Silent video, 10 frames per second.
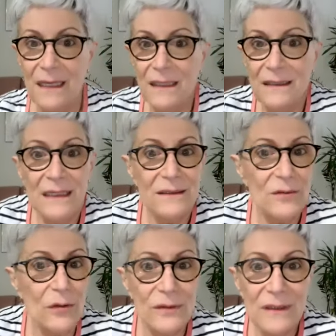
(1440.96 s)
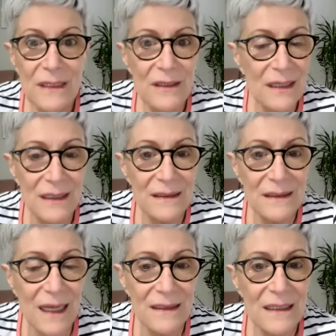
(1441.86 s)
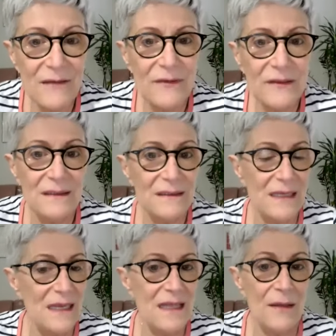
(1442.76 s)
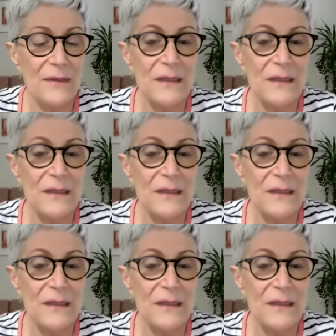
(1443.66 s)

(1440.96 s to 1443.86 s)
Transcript: They can't even say that